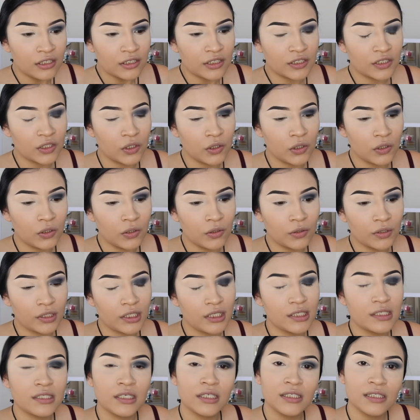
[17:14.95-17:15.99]
So
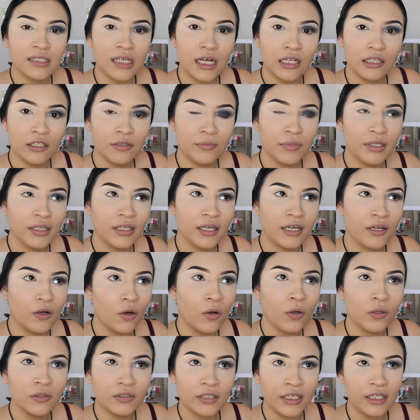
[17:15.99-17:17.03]
he starts telling me like,
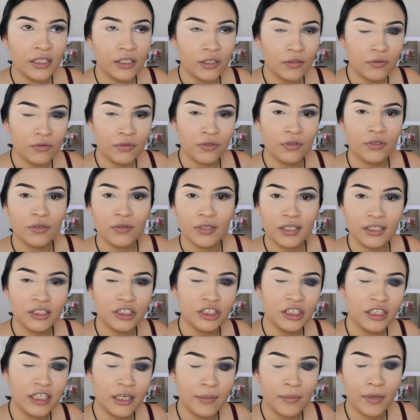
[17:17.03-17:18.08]
oh, thank you, you know, like
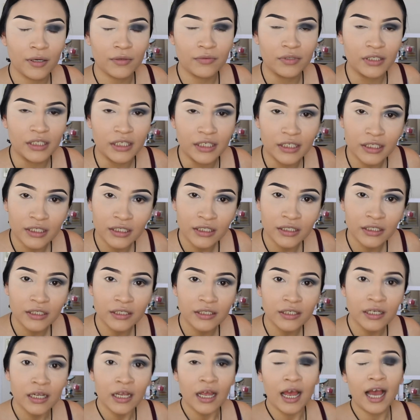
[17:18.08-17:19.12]
she came out really
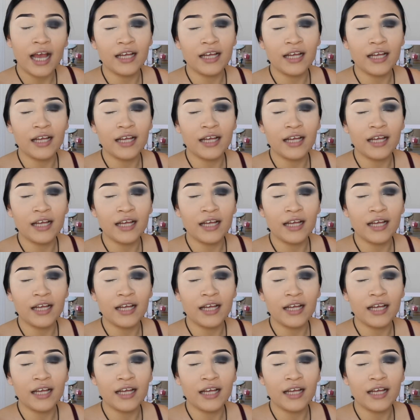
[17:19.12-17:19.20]
good,